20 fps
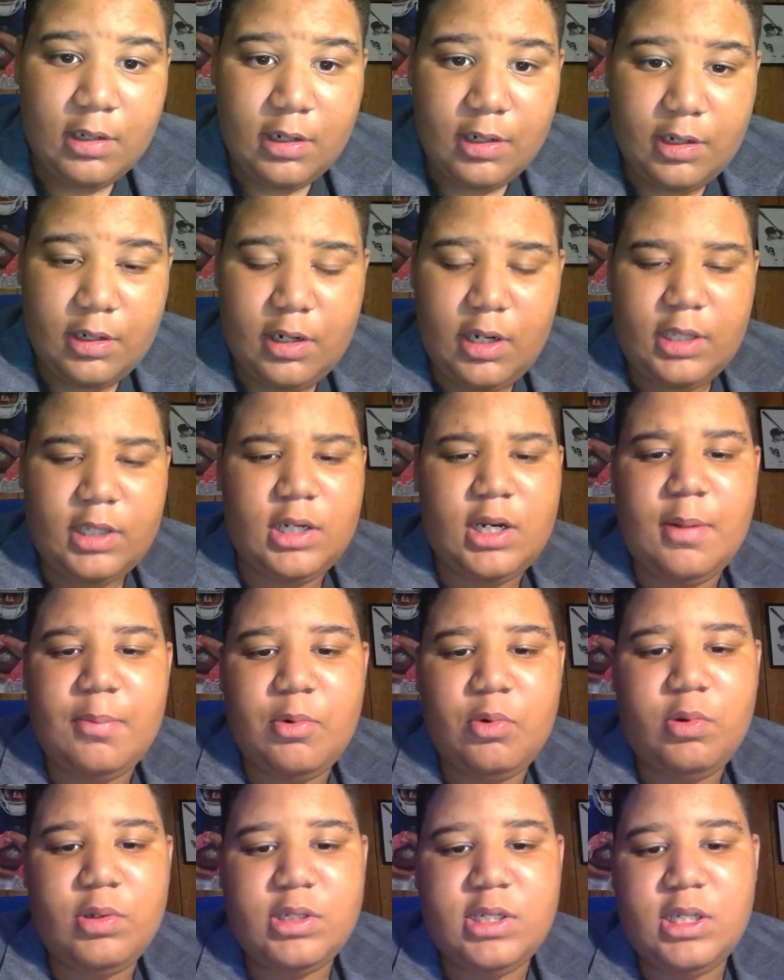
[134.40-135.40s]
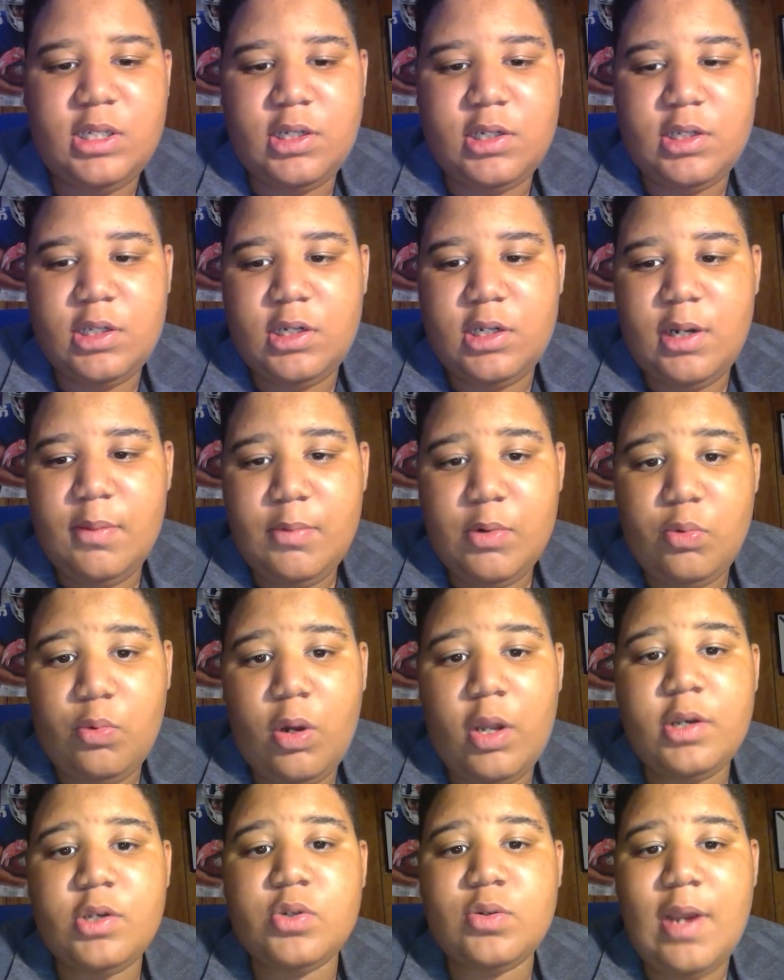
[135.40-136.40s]
They're not the #1 seed. They're the
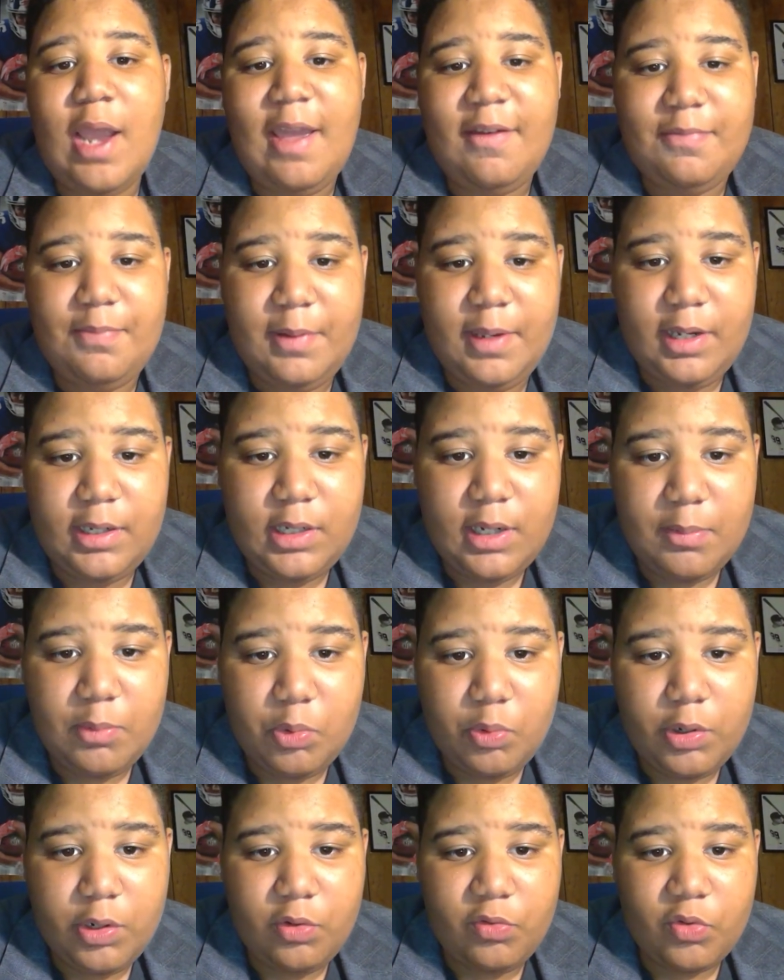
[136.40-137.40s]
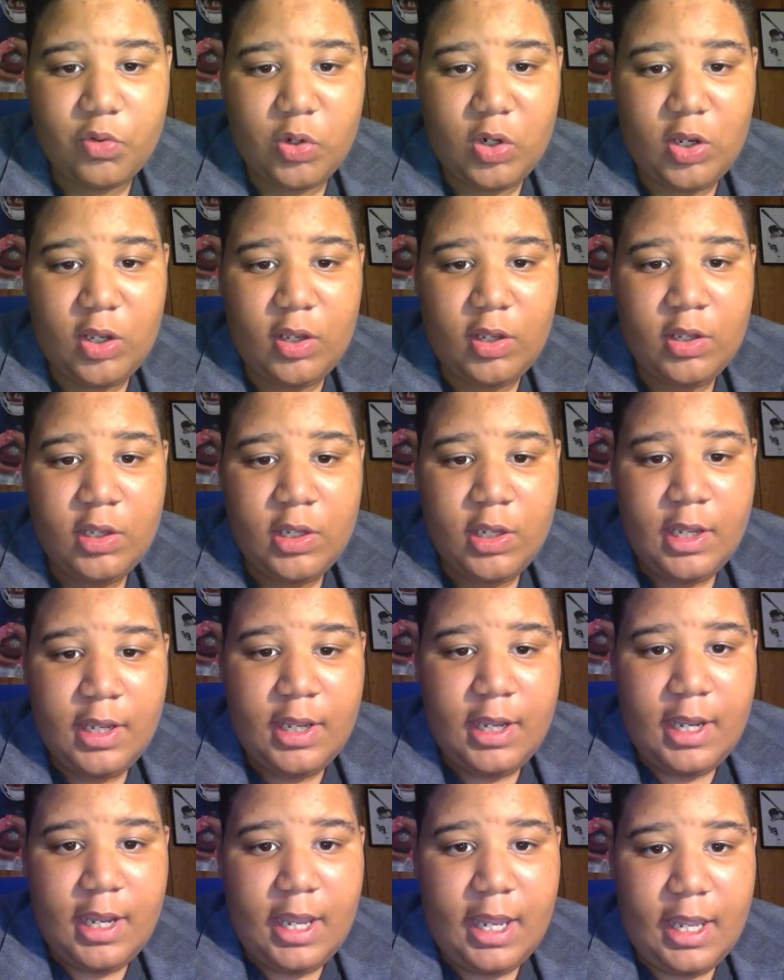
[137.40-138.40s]
#1 draft pick, #1 overall,
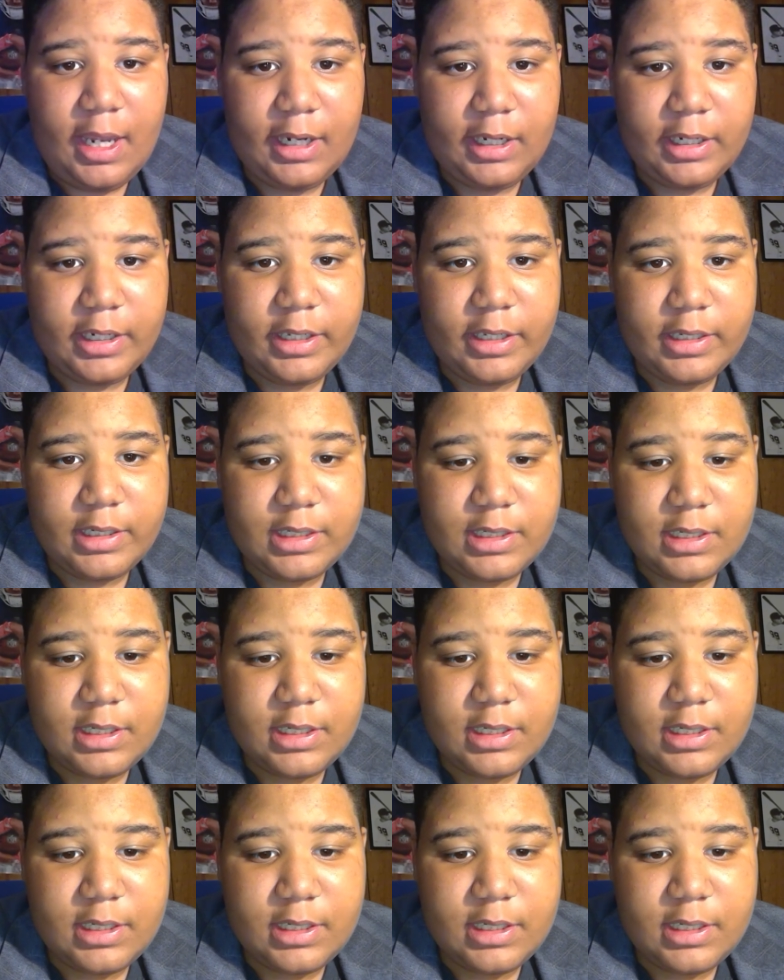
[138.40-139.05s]
heading into